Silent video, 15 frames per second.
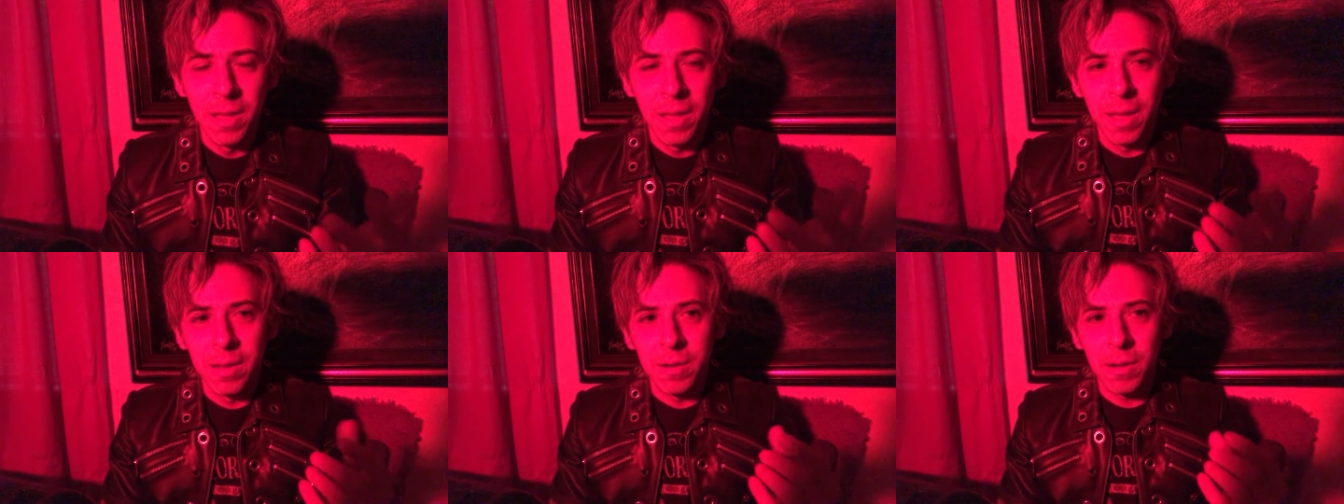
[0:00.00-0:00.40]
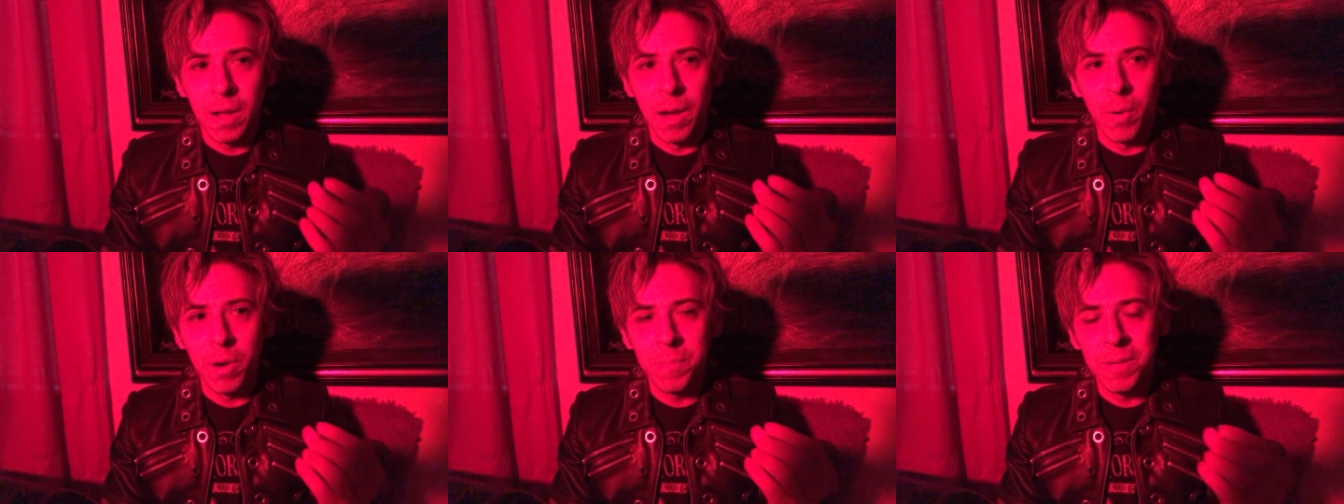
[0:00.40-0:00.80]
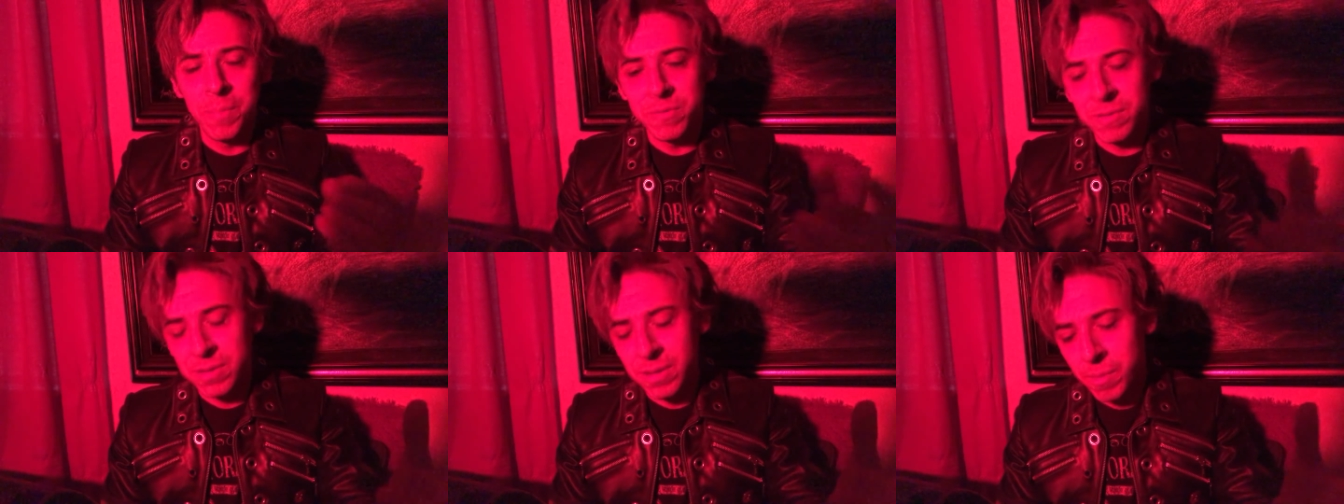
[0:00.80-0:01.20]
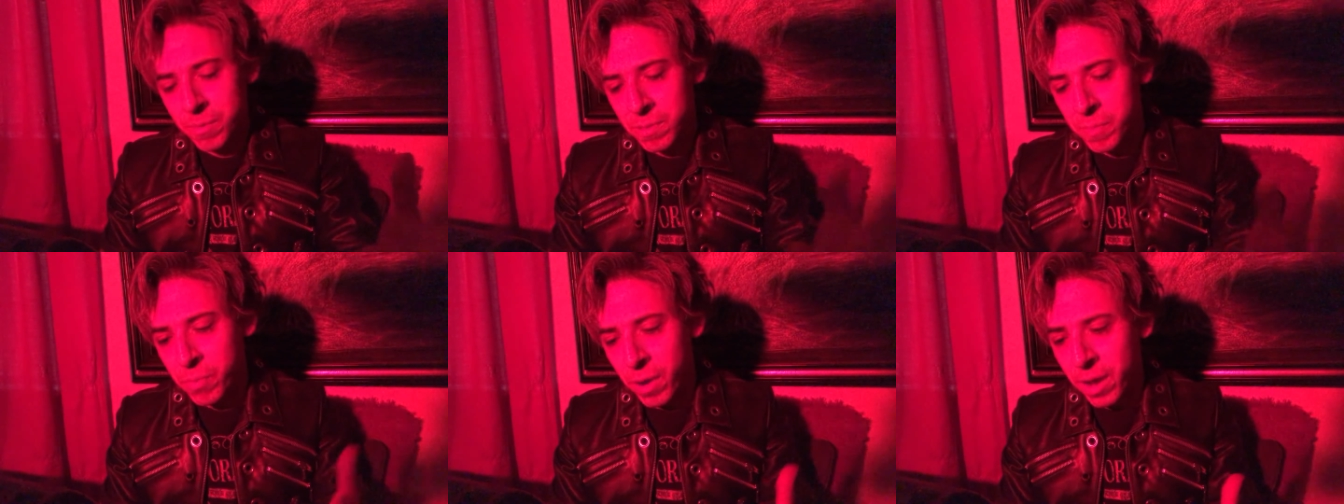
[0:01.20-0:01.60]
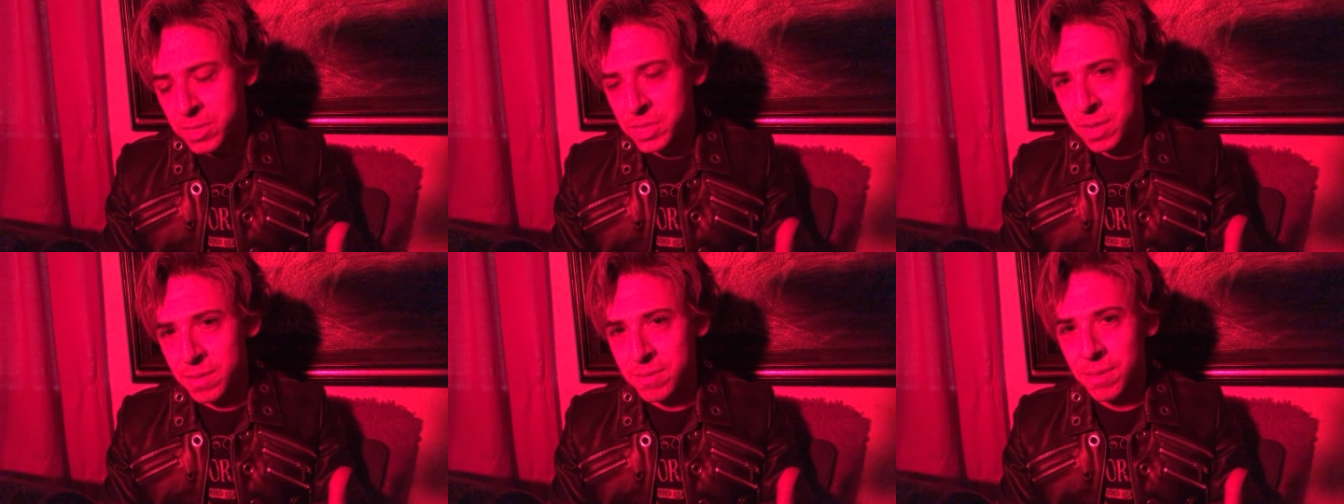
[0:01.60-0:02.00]
And I want people to come to the
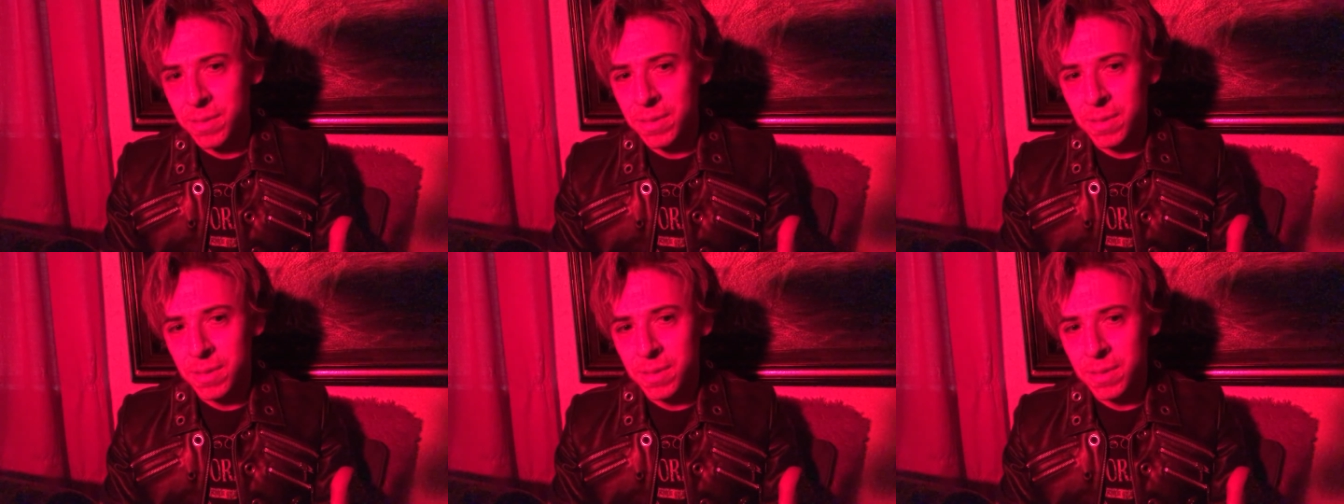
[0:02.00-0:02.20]
project,